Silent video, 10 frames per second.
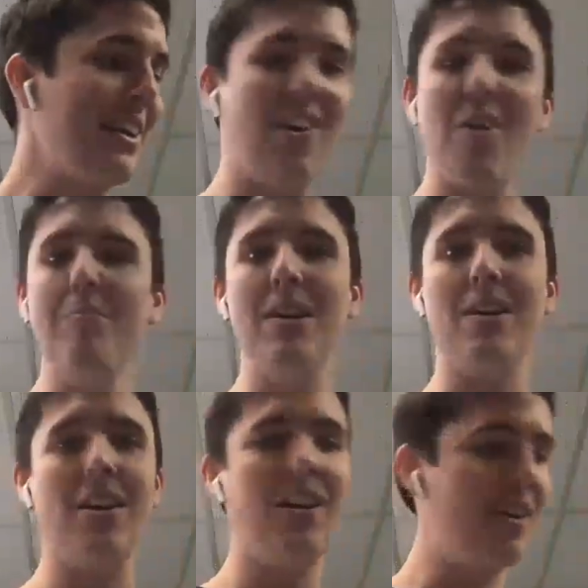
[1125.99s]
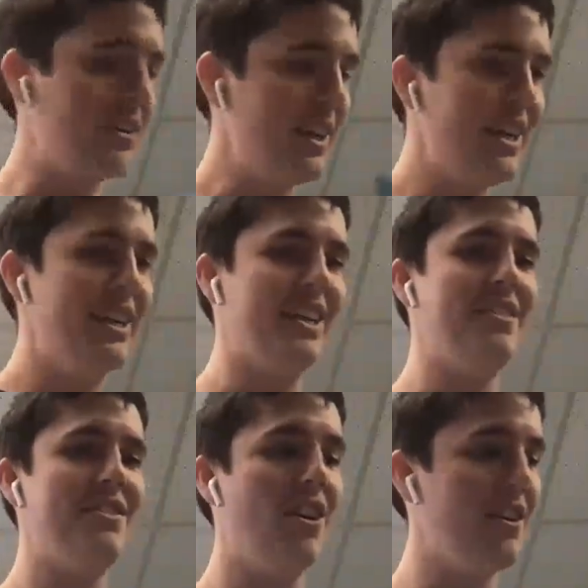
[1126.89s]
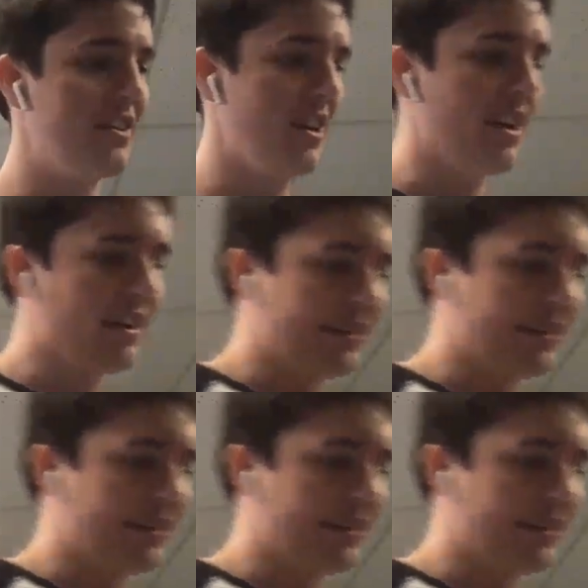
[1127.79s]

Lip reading: Our MinION is not a dud.